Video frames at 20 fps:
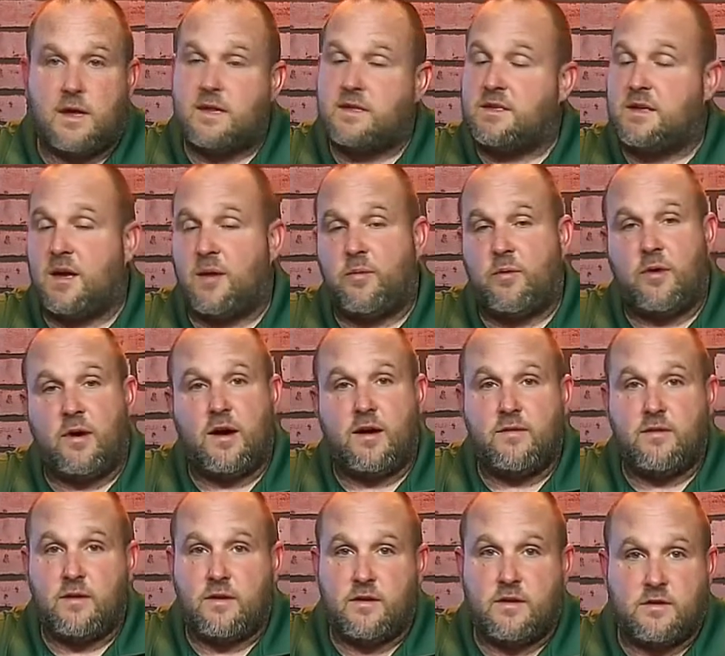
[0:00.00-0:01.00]
It's not
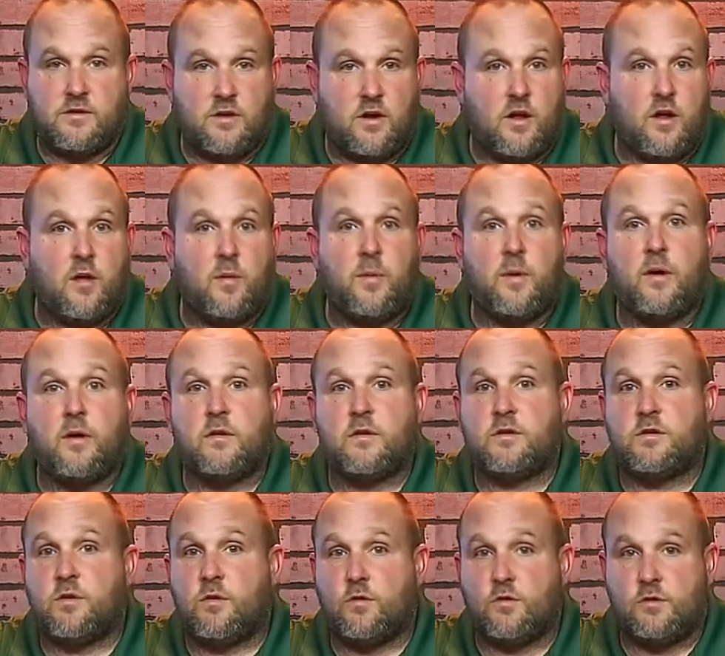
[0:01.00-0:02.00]
private. It's all part of
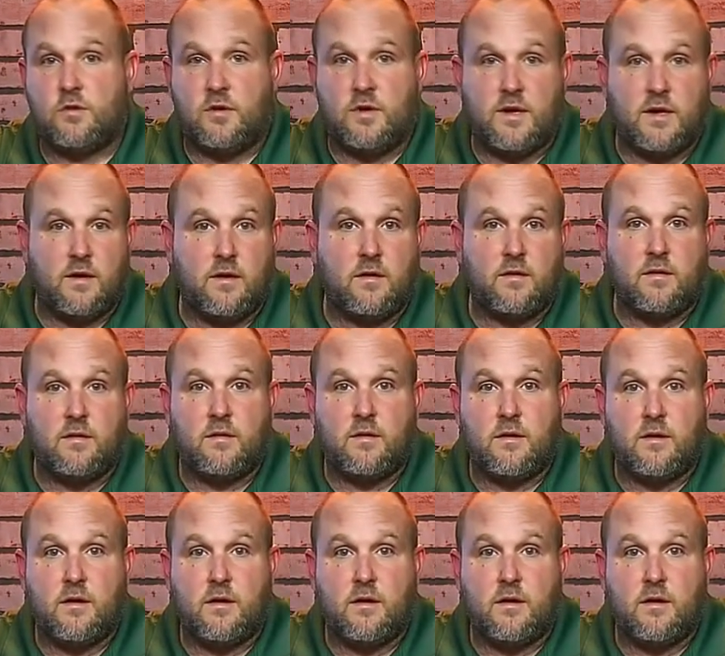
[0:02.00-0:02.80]
the social layer.